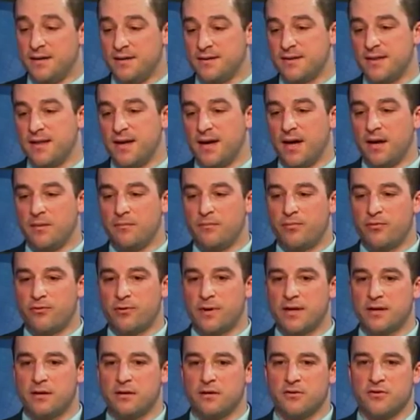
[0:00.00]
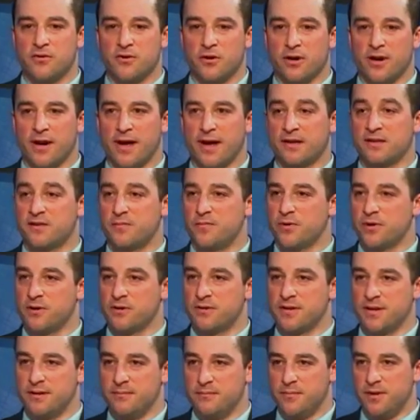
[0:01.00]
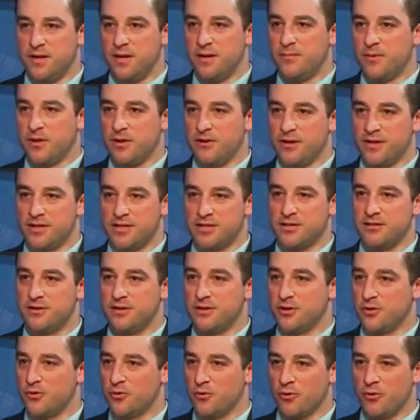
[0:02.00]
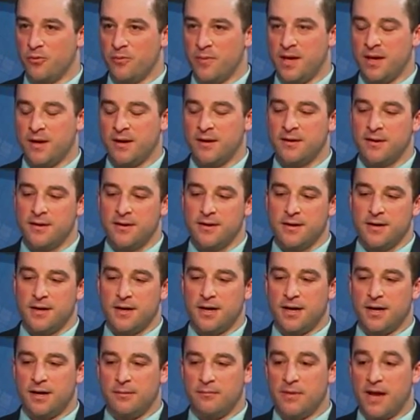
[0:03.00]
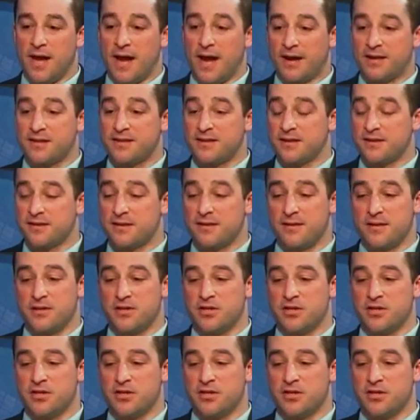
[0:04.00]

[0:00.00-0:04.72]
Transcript: is that predators are experts at manipulation and grooming. Access to the